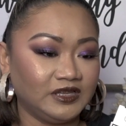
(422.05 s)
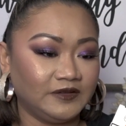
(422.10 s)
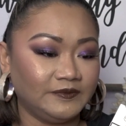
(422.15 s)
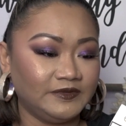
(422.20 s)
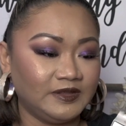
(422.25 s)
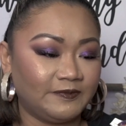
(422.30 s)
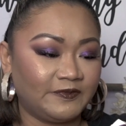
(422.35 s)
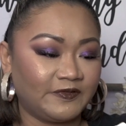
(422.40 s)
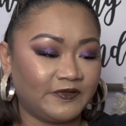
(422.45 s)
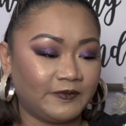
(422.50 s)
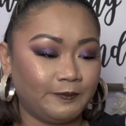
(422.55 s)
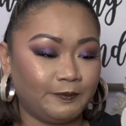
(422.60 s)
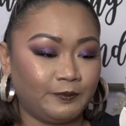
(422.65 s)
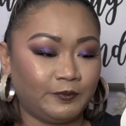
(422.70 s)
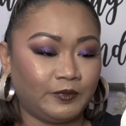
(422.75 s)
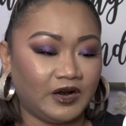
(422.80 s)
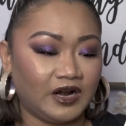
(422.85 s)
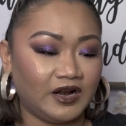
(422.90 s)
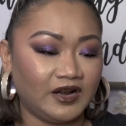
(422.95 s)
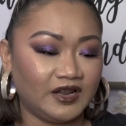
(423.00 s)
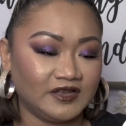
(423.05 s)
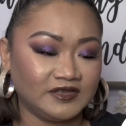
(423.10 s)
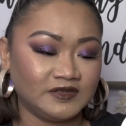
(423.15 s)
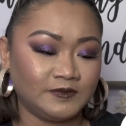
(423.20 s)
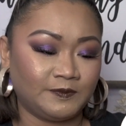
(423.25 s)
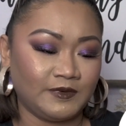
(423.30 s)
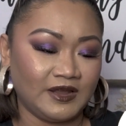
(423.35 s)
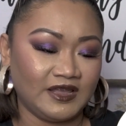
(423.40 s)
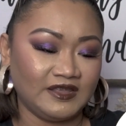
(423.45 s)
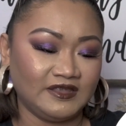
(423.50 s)
of the products
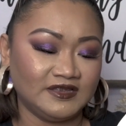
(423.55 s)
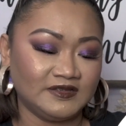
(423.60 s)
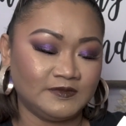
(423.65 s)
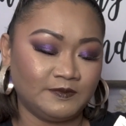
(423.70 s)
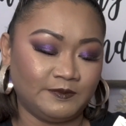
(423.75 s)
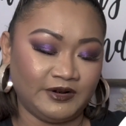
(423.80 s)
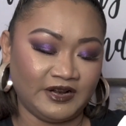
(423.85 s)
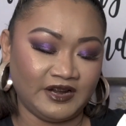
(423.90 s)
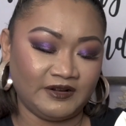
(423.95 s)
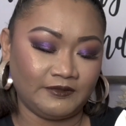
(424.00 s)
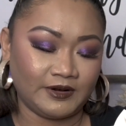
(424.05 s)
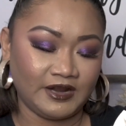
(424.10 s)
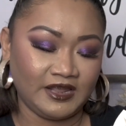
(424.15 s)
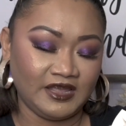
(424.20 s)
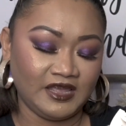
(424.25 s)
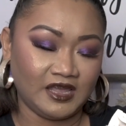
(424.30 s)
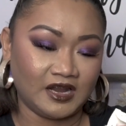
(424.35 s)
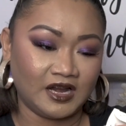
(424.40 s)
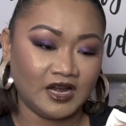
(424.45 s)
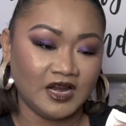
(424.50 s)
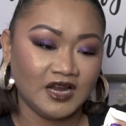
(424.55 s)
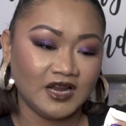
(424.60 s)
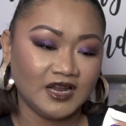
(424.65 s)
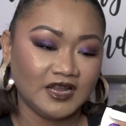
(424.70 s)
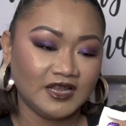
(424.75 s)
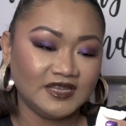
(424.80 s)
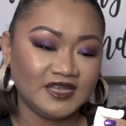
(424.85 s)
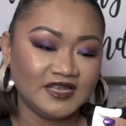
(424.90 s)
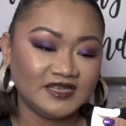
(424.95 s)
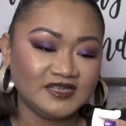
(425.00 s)
by this brand right here.
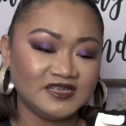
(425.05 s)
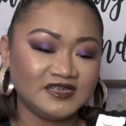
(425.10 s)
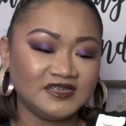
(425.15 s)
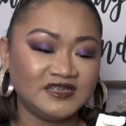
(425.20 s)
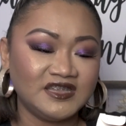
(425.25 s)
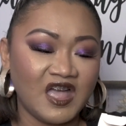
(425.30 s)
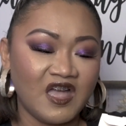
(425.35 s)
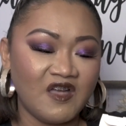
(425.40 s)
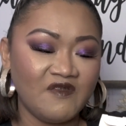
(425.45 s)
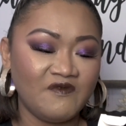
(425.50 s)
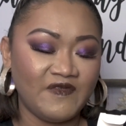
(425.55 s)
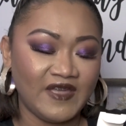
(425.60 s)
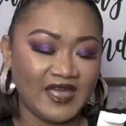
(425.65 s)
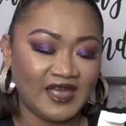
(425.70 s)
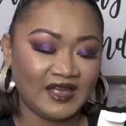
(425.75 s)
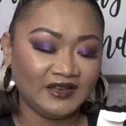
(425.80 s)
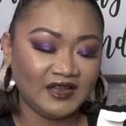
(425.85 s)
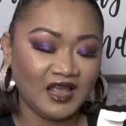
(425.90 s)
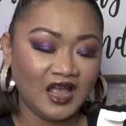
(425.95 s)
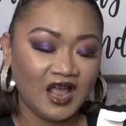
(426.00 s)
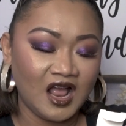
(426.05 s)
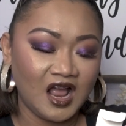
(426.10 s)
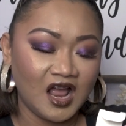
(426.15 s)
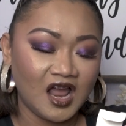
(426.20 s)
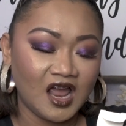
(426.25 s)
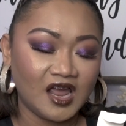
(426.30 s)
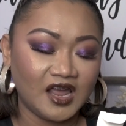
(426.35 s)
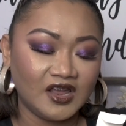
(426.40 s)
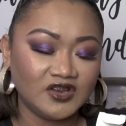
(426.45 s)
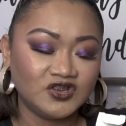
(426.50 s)
This is the Avant
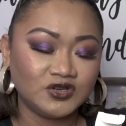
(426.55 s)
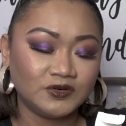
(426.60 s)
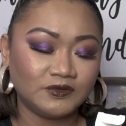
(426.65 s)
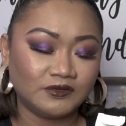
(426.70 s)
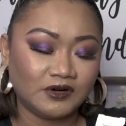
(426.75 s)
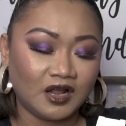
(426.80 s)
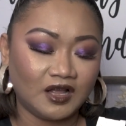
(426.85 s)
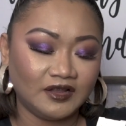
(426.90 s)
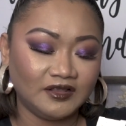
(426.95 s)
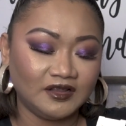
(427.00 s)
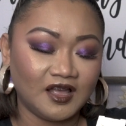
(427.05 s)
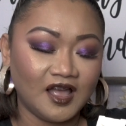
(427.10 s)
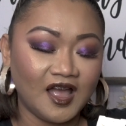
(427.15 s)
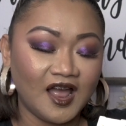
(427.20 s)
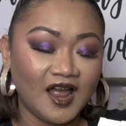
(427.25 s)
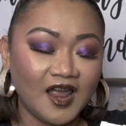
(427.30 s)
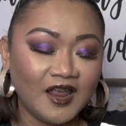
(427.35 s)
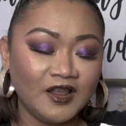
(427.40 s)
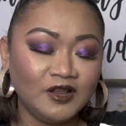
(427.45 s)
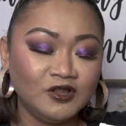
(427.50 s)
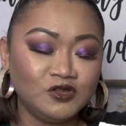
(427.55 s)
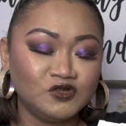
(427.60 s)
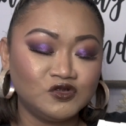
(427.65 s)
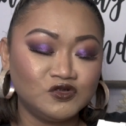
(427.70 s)
Hyaluronic